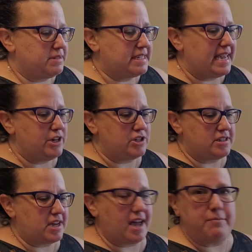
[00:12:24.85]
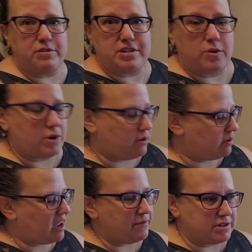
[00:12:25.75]
sage and thyme risotto,
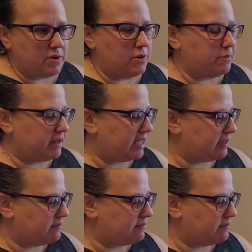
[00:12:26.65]
or not risotto, but like